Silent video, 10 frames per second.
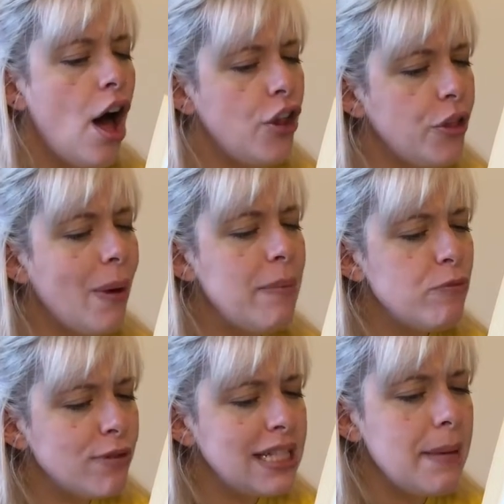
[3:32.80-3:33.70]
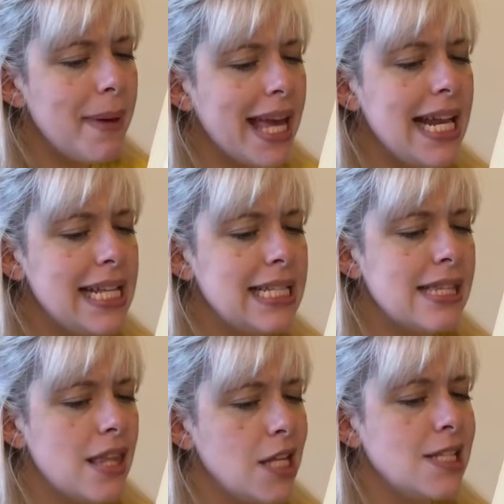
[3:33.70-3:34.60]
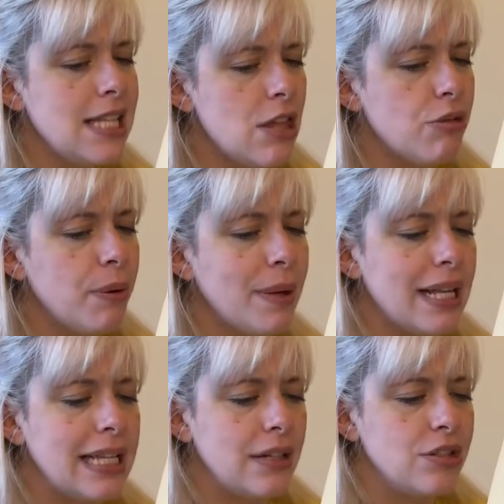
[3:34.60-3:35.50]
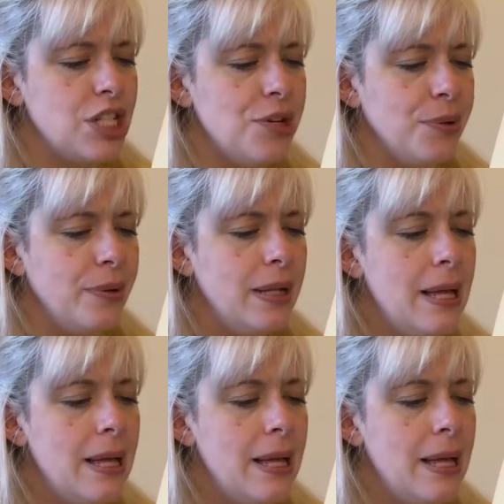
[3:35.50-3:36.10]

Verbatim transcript: Although I'm really beginning to th see through it a little, too.